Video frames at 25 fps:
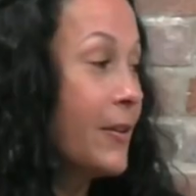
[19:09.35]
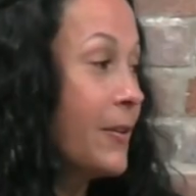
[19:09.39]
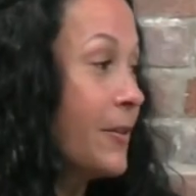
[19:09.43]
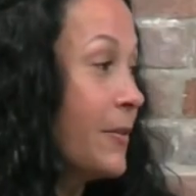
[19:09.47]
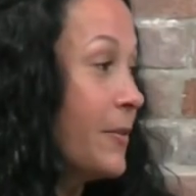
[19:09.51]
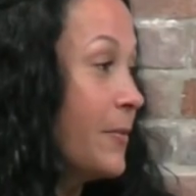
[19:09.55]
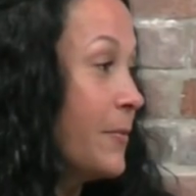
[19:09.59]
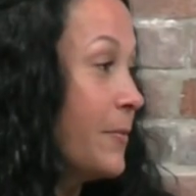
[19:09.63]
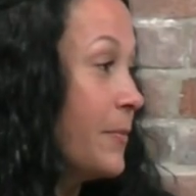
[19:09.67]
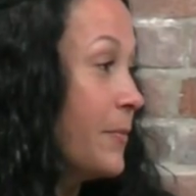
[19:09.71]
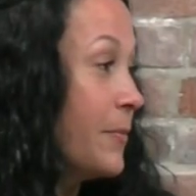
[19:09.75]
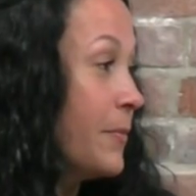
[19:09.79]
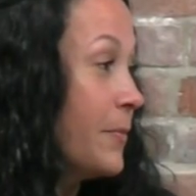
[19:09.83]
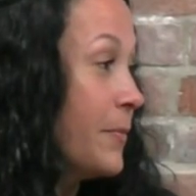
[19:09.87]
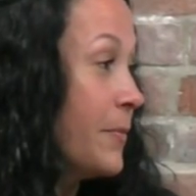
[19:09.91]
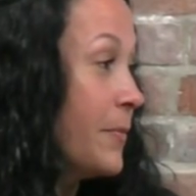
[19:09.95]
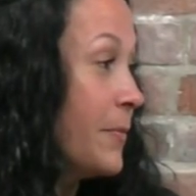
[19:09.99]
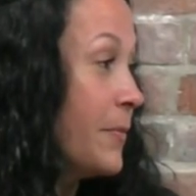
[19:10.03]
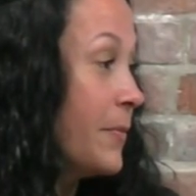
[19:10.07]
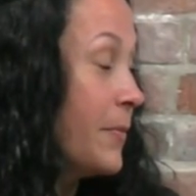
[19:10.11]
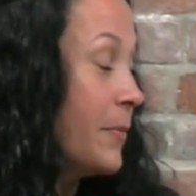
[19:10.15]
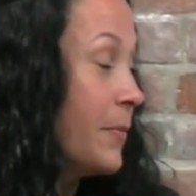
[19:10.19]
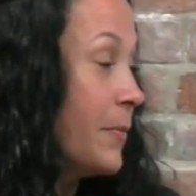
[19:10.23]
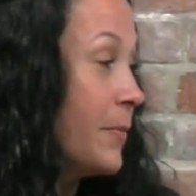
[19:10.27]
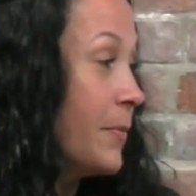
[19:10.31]

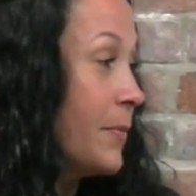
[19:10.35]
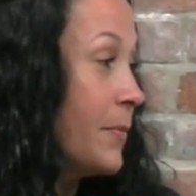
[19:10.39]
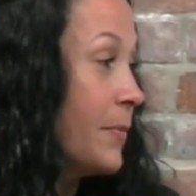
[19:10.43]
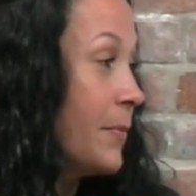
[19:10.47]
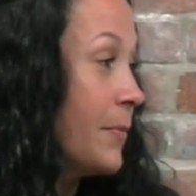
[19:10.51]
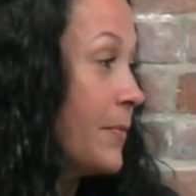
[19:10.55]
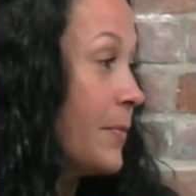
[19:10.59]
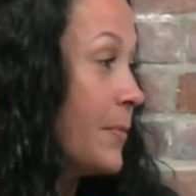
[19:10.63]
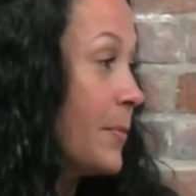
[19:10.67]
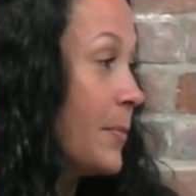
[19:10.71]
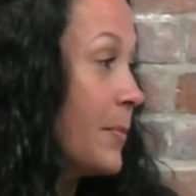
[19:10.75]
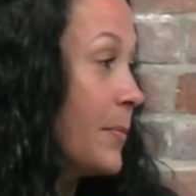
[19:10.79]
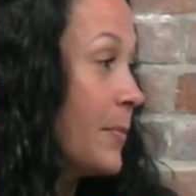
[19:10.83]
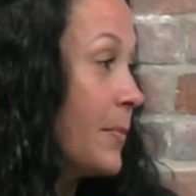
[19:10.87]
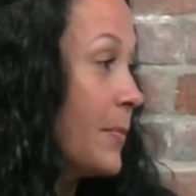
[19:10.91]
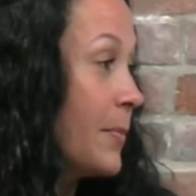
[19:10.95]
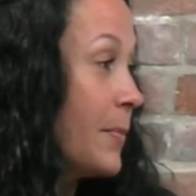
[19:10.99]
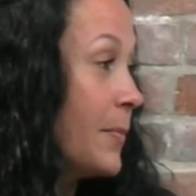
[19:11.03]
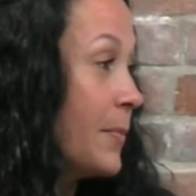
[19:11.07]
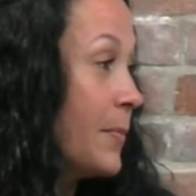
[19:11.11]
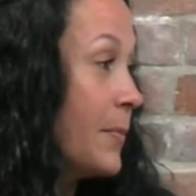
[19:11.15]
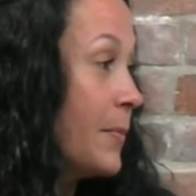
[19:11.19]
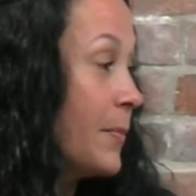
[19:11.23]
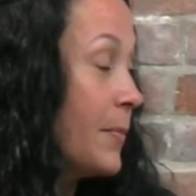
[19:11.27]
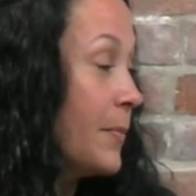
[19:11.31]

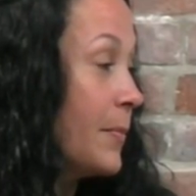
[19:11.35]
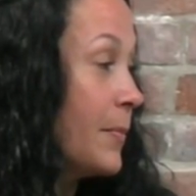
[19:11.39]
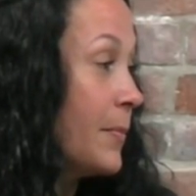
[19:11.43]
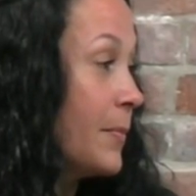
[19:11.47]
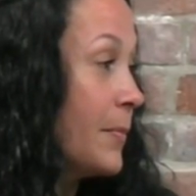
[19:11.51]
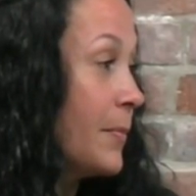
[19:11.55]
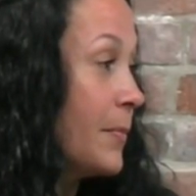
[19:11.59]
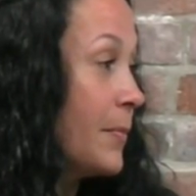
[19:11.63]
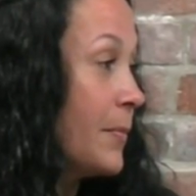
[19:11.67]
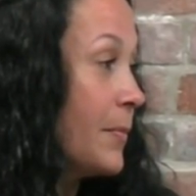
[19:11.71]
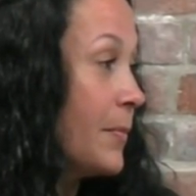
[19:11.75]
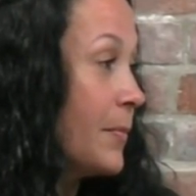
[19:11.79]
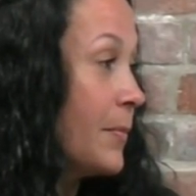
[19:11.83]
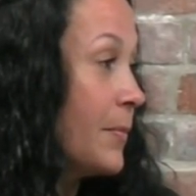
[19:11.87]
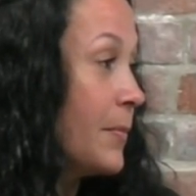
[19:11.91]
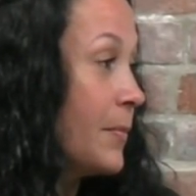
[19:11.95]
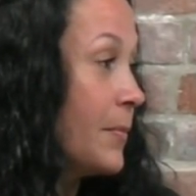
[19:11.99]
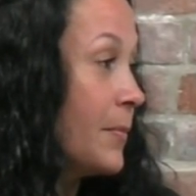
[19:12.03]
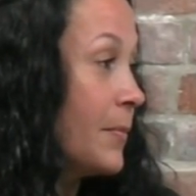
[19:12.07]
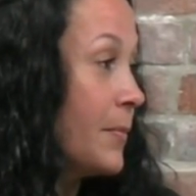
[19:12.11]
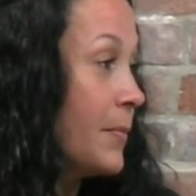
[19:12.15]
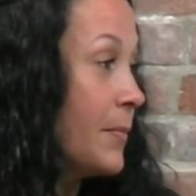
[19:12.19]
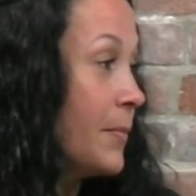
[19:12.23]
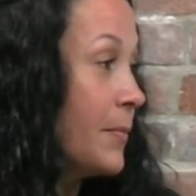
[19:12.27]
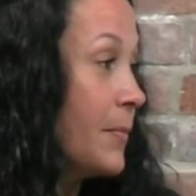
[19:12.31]

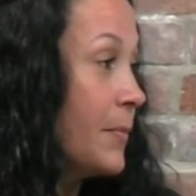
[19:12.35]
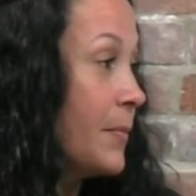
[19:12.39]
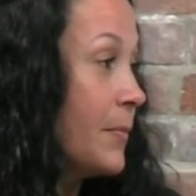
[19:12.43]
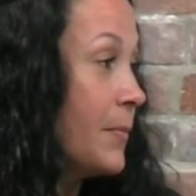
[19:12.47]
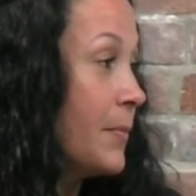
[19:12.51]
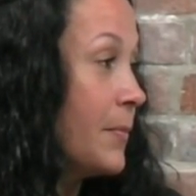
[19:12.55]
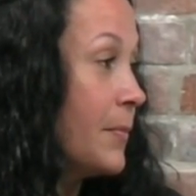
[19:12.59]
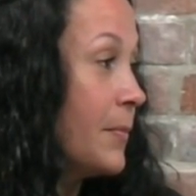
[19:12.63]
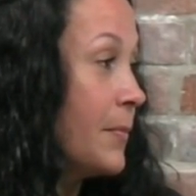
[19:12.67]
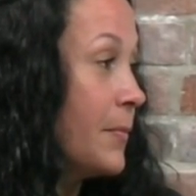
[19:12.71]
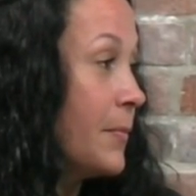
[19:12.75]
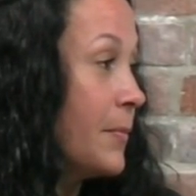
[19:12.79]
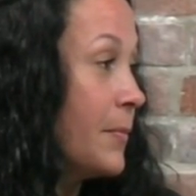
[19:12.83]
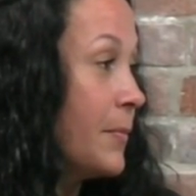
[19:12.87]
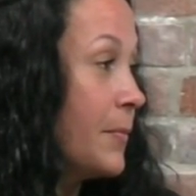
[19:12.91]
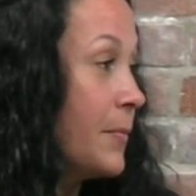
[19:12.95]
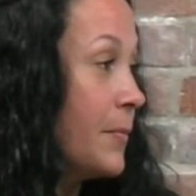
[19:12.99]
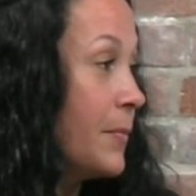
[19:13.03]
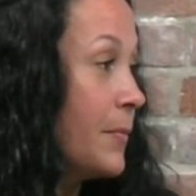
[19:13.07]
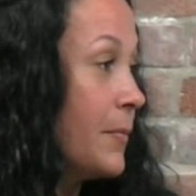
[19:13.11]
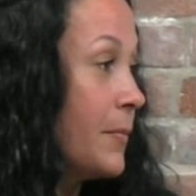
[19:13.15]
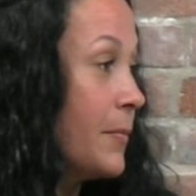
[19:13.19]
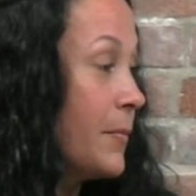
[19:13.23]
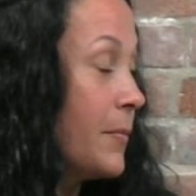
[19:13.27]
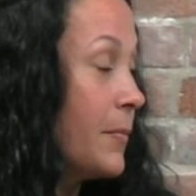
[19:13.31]

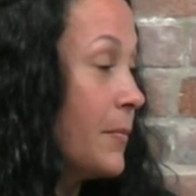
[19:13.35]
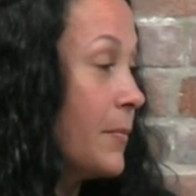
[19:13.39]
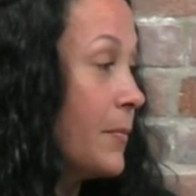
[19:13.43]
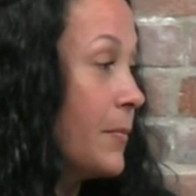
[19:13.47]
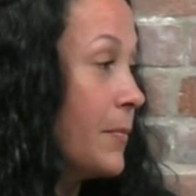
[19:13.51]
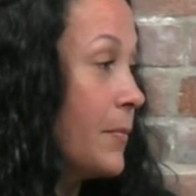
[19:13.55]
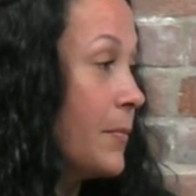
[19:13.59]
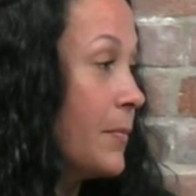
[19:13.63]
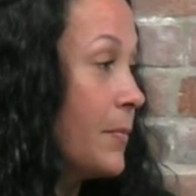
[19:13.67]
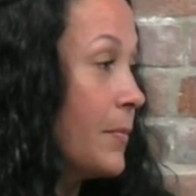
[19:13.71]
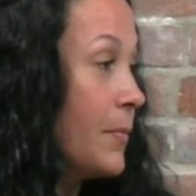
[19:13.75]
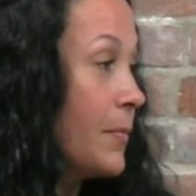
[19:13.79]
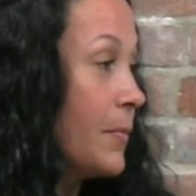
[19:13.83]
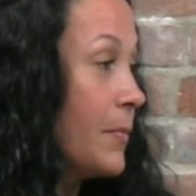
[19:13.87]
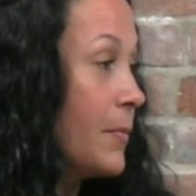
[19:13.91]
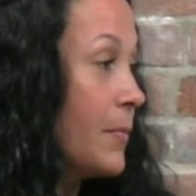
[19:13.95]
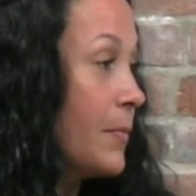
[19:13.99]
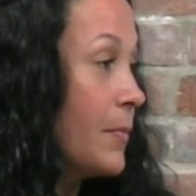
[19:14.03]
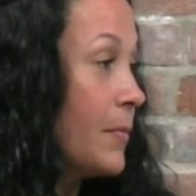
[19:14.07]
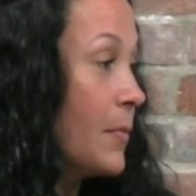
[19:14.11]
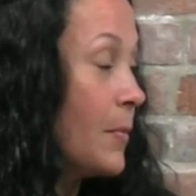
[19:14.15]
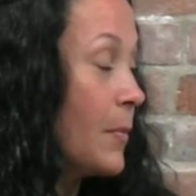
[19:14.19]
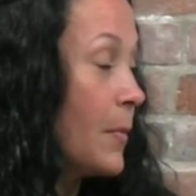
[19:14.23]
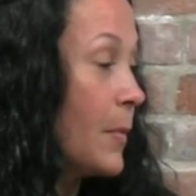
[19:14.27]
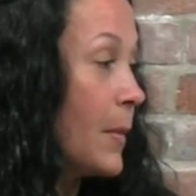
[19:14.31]

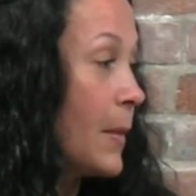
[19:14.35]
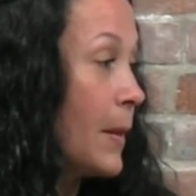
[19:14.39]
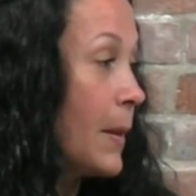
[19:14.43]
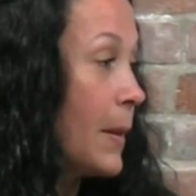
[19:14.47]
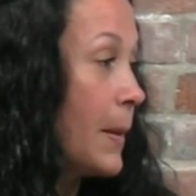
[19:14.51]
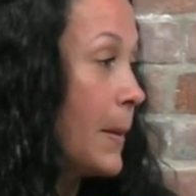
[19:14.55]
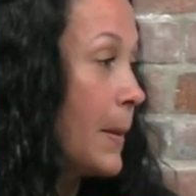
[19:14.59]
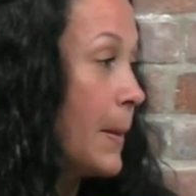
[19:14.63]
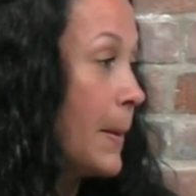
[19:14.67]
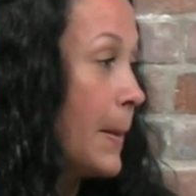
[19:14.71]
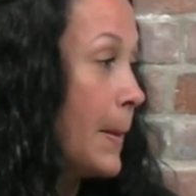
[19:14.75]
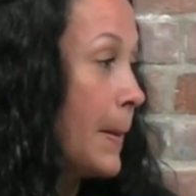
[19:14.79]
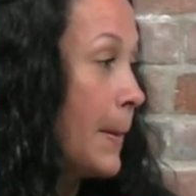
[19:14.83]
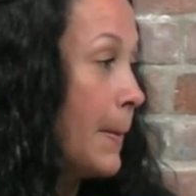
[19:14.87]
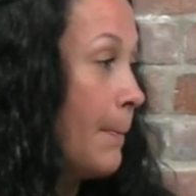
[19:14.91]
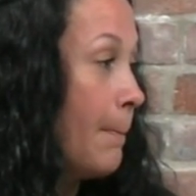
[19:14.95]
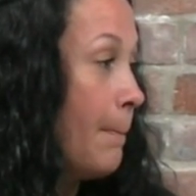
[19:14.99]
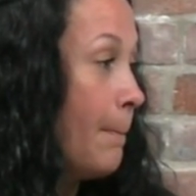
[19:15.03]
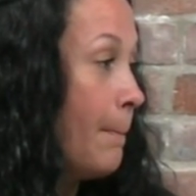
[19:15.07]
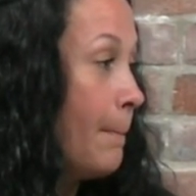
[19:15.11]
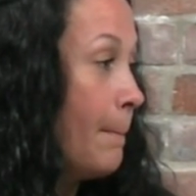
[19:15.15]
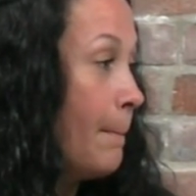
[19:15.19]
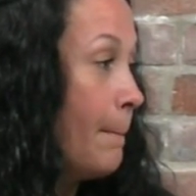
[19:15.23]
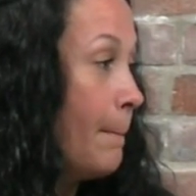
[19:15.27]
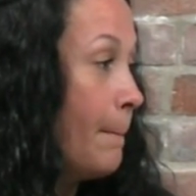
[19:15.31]

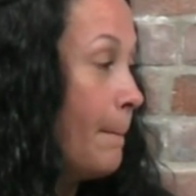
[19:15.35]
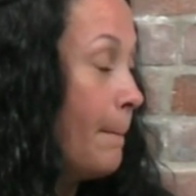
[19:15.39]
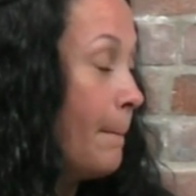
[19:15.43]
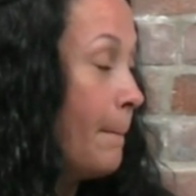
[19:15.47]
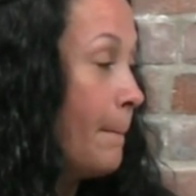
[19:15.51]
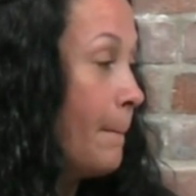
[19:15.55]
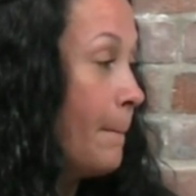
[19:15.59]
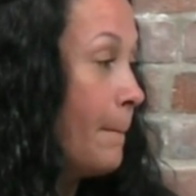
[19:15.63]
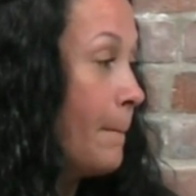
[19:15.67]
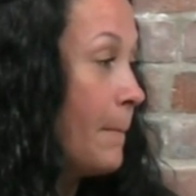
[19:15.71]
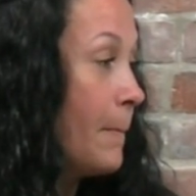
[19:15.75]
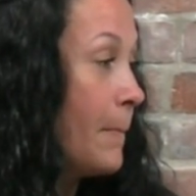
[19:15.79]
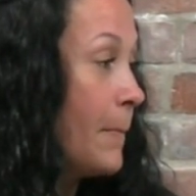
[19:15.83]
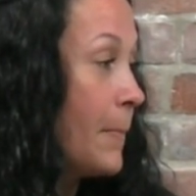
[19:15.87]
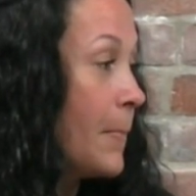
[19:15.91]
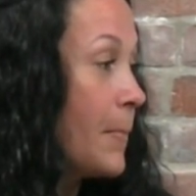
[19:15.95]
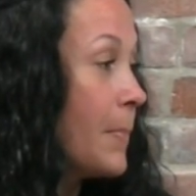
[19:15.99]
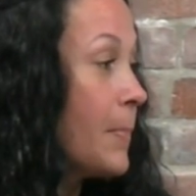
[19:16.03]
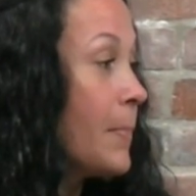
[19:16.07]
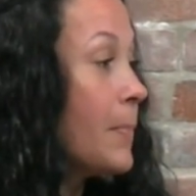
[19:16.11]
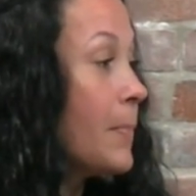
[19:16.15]
[no speech]